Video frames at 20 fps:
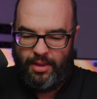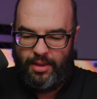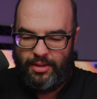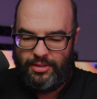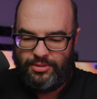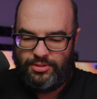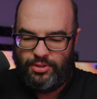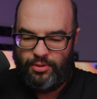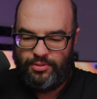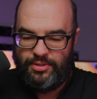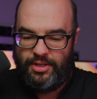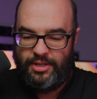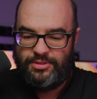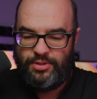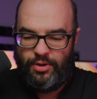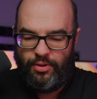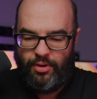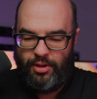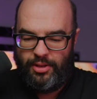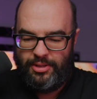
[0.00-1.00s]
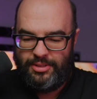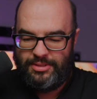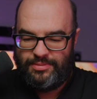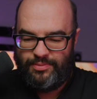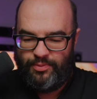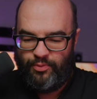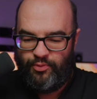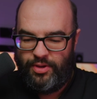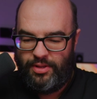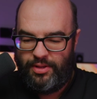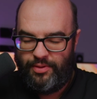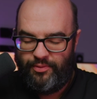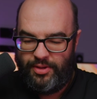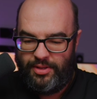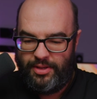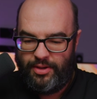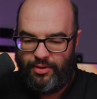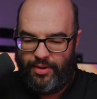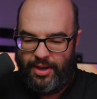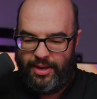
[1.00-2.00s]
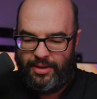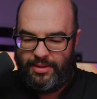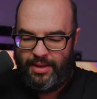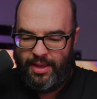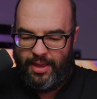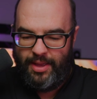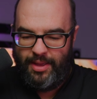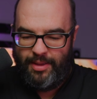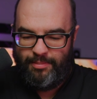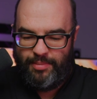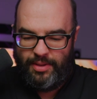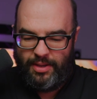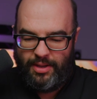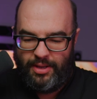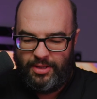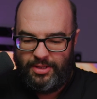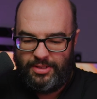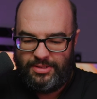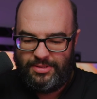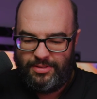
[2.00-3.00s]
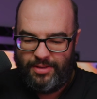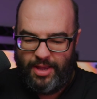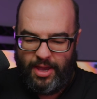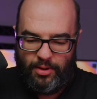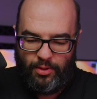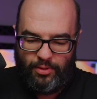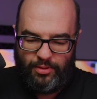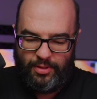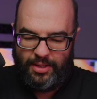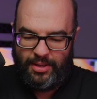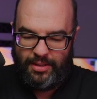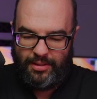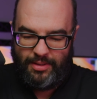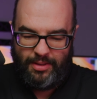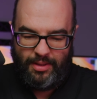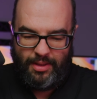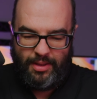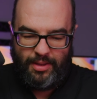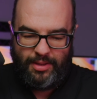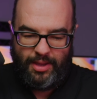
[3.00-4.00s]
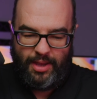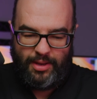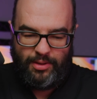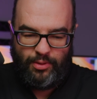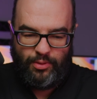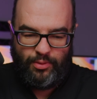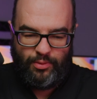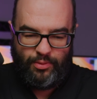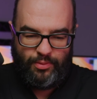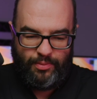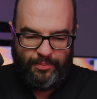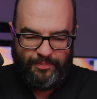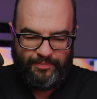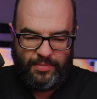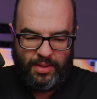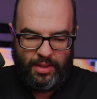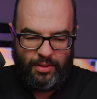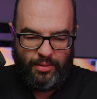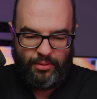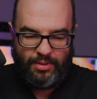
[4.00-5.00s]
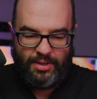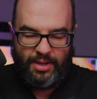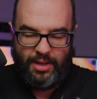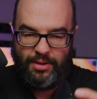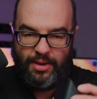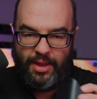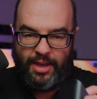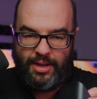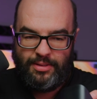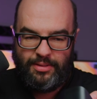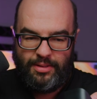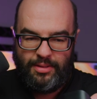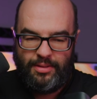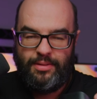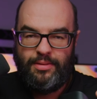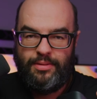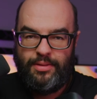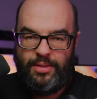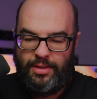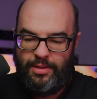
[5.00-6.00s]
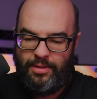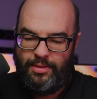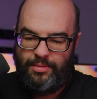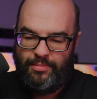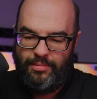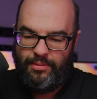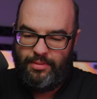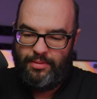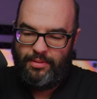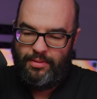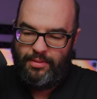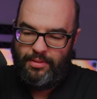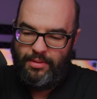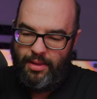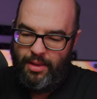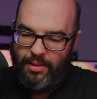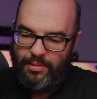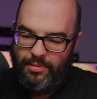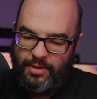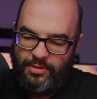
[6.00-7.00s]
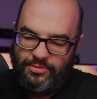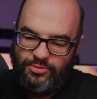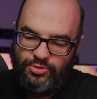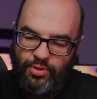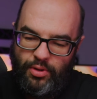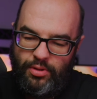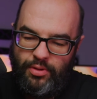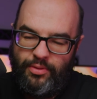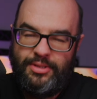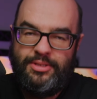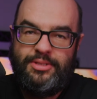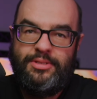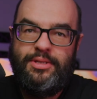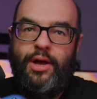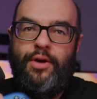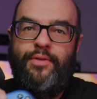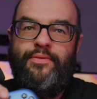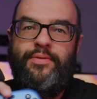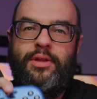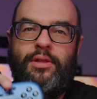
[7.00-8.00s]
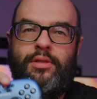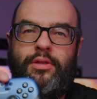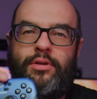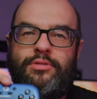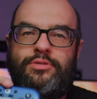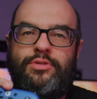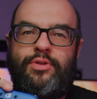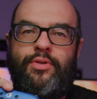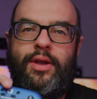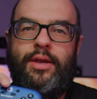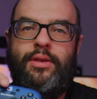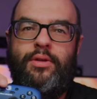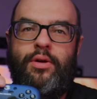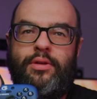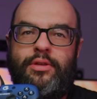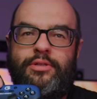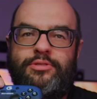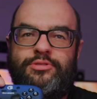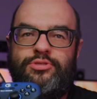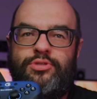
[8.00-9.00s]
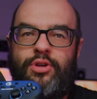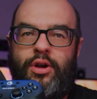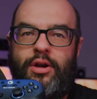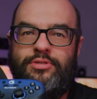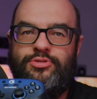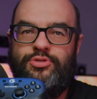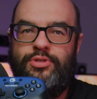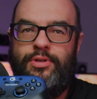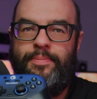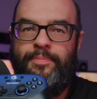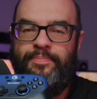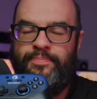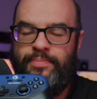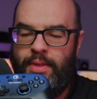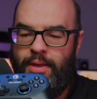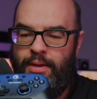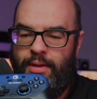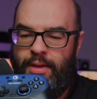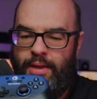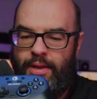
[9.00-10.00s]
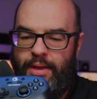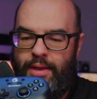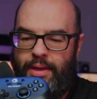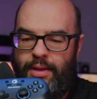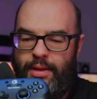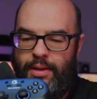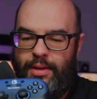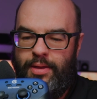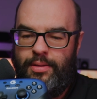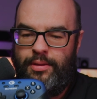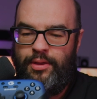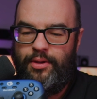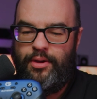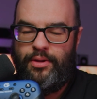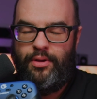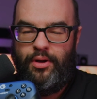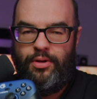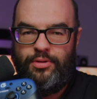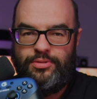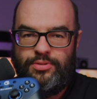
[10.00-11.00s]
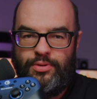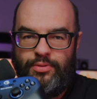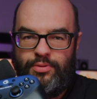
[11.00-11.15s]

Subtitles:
So these are always really, really great because not only can you, connect the controller itself and it looks great on its charger, you can also